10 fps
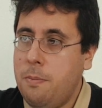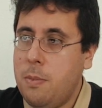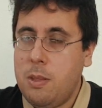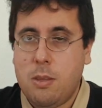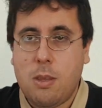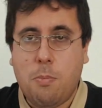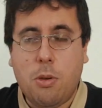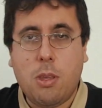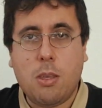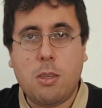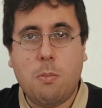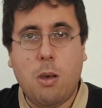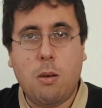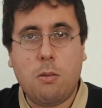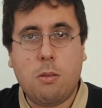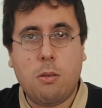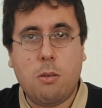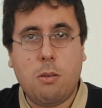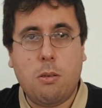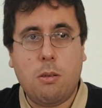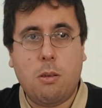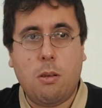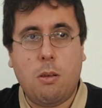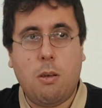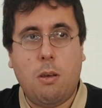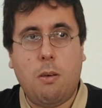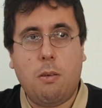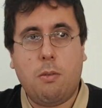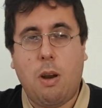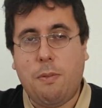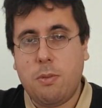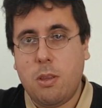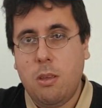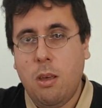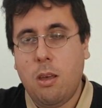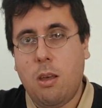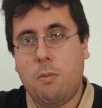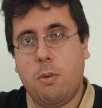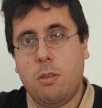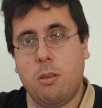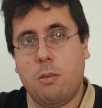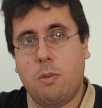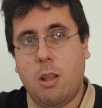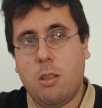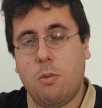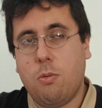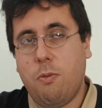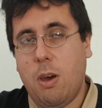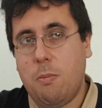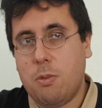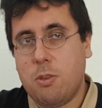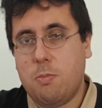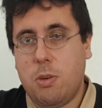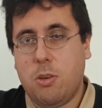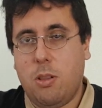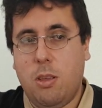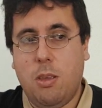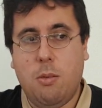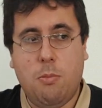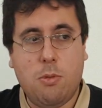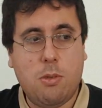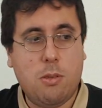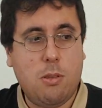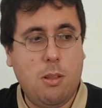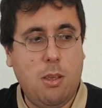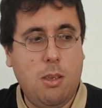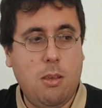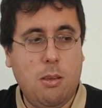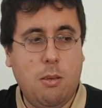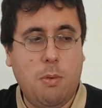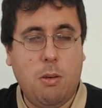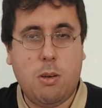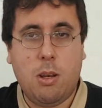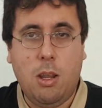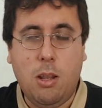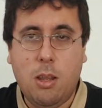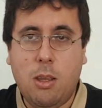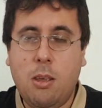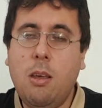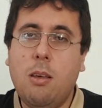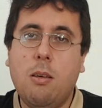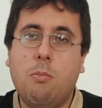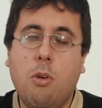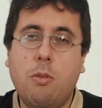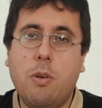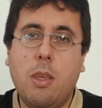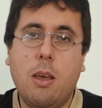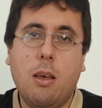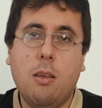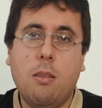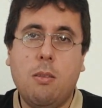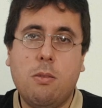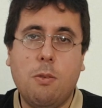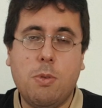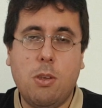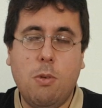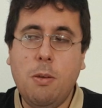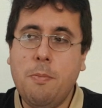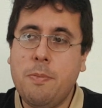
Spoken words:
This is a podcast about crafting, everything related to fibers especially, mostly about knitting, embroidery and some sewing.